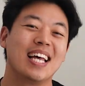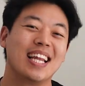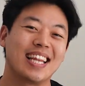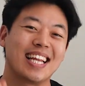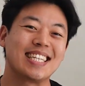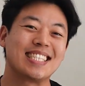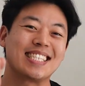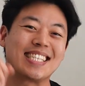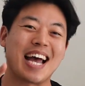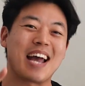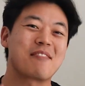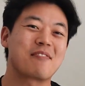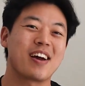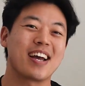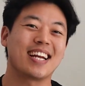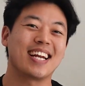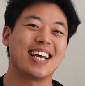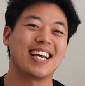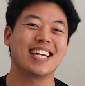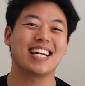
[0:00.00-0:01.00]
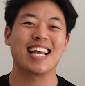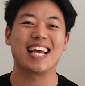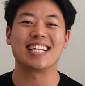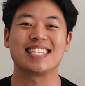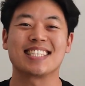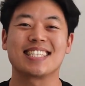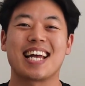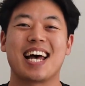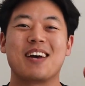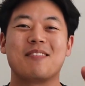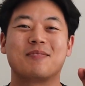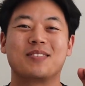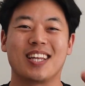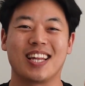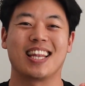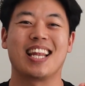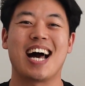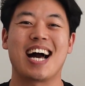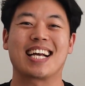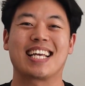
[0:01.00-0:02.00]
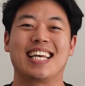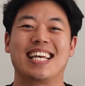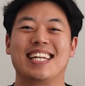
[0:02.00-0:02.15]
Let's dive right in. It's time to lock